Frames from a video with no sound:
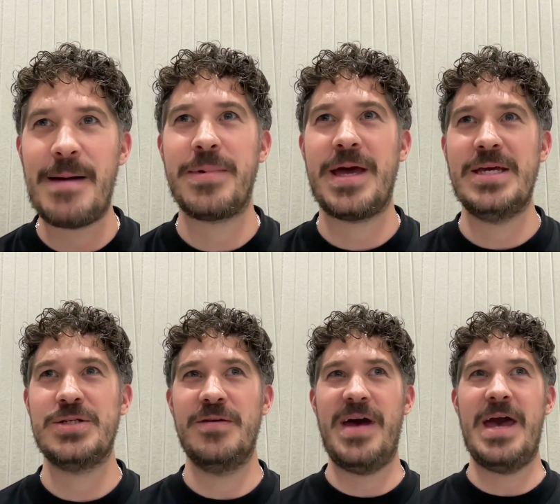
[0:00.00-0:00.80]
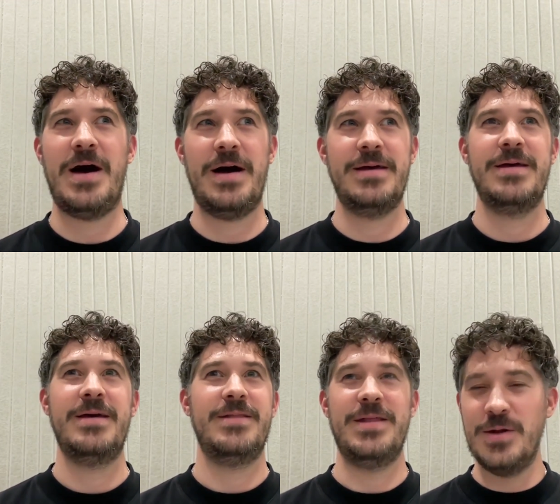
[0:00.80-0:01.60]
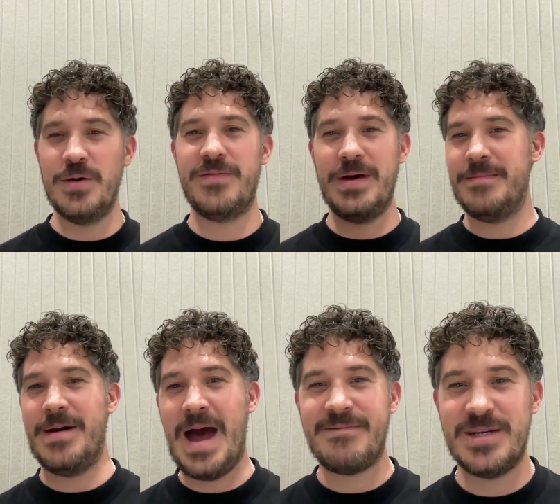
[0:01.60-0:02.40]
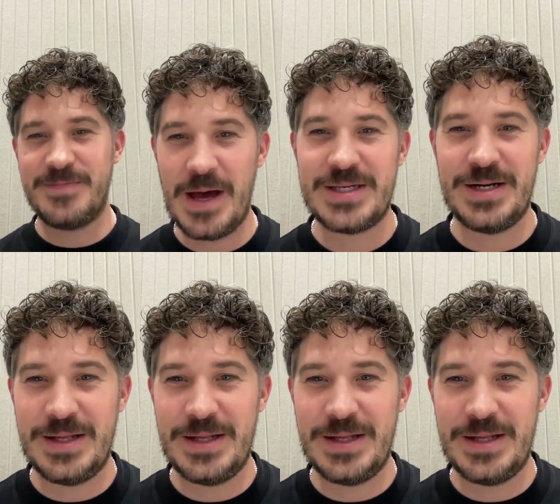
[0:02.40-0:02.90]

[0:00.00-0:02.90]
application of AI, not the average person on the